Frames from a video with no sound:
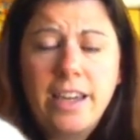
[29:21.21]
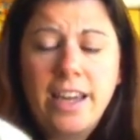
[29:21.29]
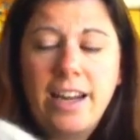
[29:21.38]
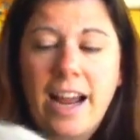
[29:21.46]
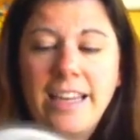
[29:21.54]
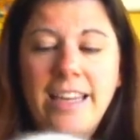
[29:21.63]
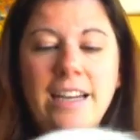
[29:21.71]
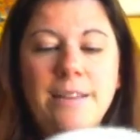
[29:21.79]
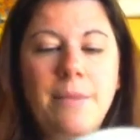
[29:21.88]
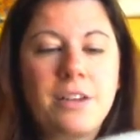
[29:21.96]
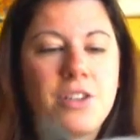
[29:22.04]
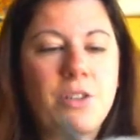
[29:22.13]
And I can't
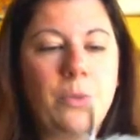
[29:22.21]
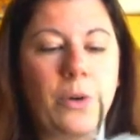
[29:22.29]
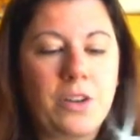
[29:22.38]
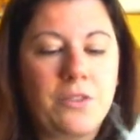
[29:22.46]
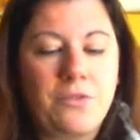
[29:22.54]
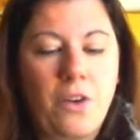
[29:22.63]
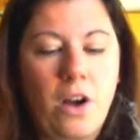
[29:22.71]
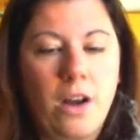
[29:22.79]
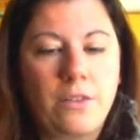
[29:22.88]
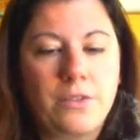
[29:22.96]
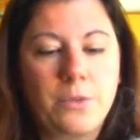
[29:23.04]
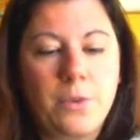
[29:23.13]
imagine the work
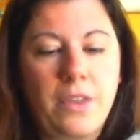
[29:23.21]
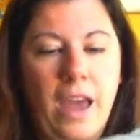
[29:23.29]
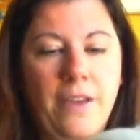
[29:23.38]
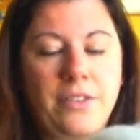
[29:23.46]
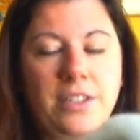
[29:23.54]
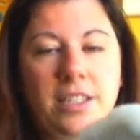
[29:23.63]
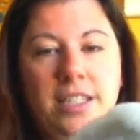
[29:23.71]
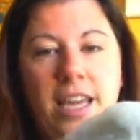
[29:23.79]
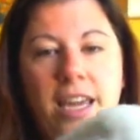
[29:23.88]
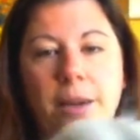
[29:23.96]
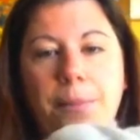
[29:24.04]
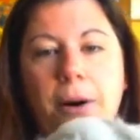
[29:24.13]
involved with having to
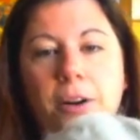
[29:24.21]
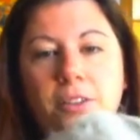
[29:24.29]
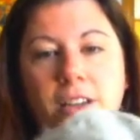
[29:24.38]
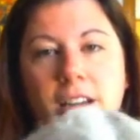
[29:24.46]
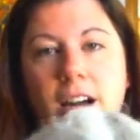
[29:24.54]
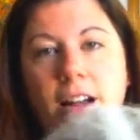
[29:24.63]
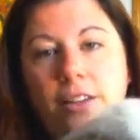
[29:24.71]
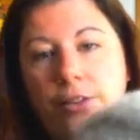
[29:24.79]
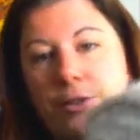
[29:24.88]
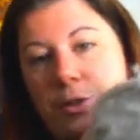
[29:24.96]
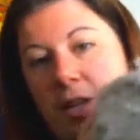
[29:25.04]
take apart the colors